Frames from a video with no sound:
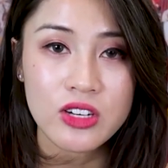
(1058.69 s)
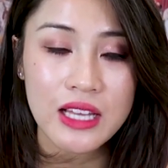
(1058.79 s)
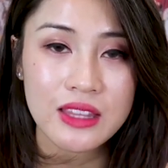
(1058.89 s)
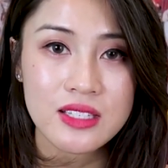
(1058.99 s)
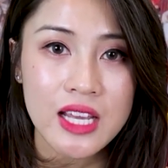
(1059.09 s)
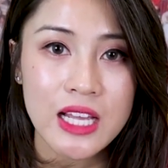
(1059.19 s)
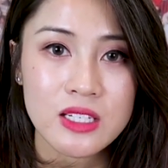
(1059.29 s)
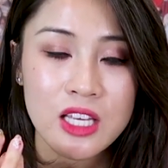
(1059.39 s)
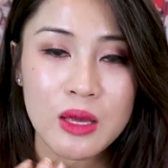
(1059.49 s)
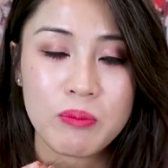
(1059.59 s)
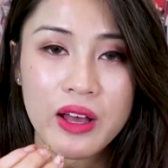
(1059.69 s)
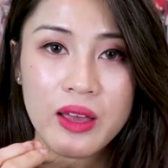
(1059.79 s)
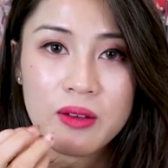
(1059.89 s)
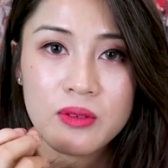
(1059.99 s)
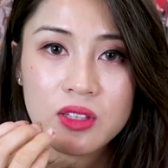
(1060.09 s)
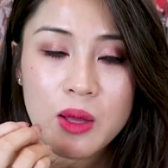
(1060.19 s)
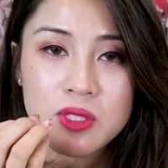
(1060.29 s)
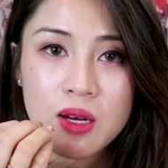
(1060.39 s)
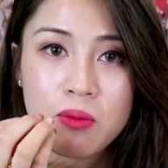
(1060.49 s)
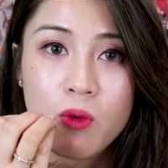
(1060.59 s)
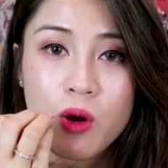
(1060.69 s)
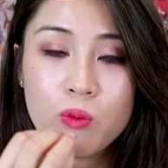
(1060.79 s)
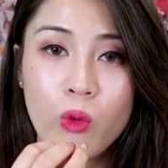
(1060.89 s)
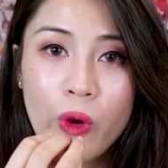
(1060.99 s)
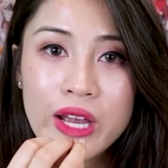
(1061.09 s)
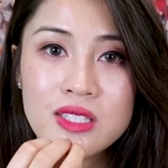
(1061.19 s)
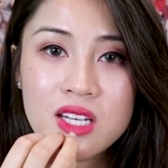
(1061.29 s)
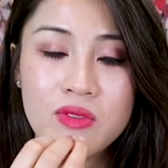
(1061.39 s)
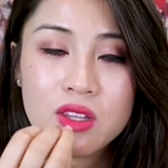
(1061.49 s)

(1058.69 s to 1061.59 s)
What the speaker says: throughout the day to keep my lips a little more moist,